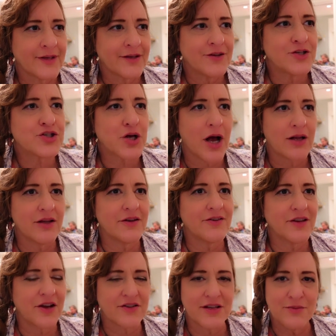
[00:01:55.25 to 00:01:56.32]
The chocolate is
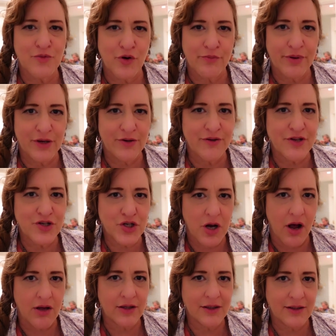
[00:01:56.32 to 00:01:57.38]
actually more bitter than
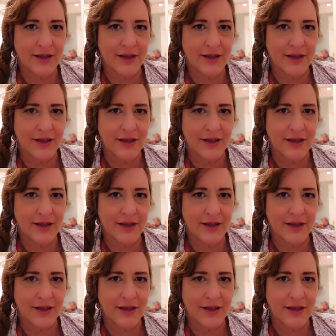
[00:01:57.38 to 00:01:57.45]
chocolate.